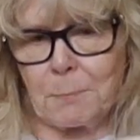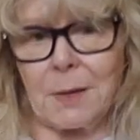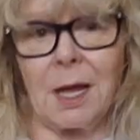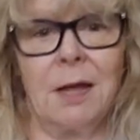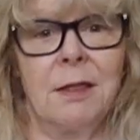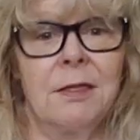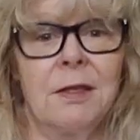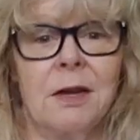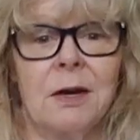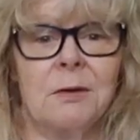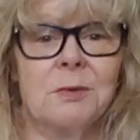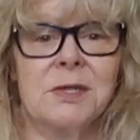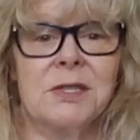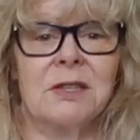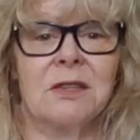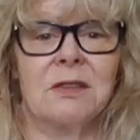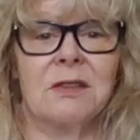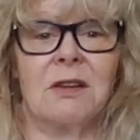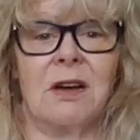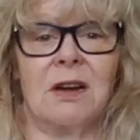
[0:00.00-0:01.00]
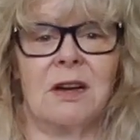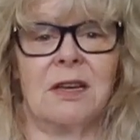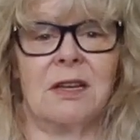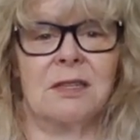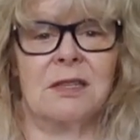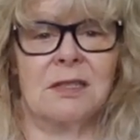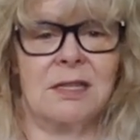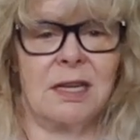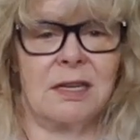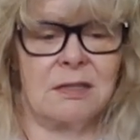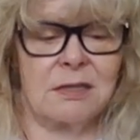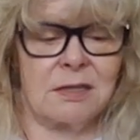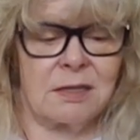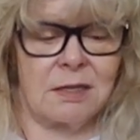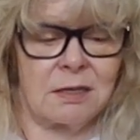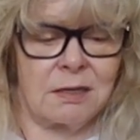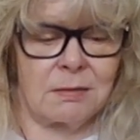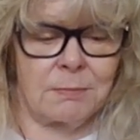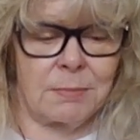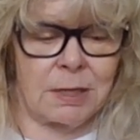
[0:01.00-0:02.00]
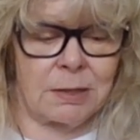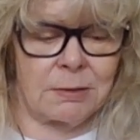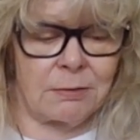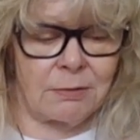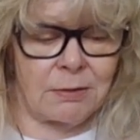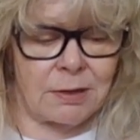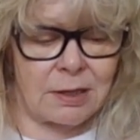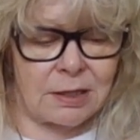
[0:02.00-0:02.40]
and there was a lot of contention about